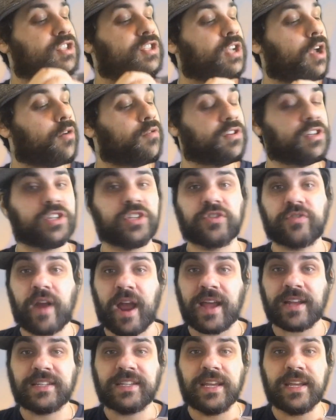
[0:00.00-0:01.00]
so
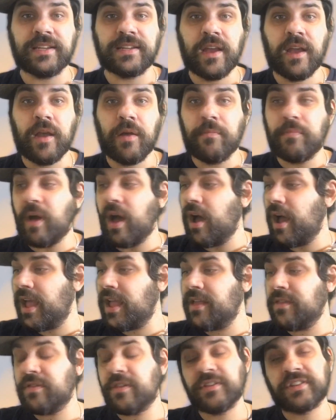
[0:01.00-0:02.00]
distracted
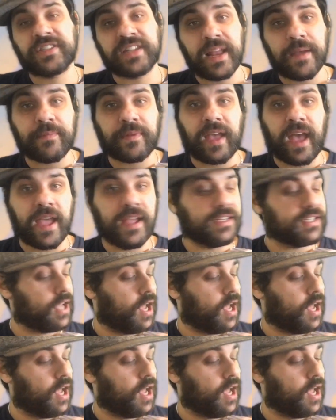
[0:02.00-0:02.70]
by the slipcase,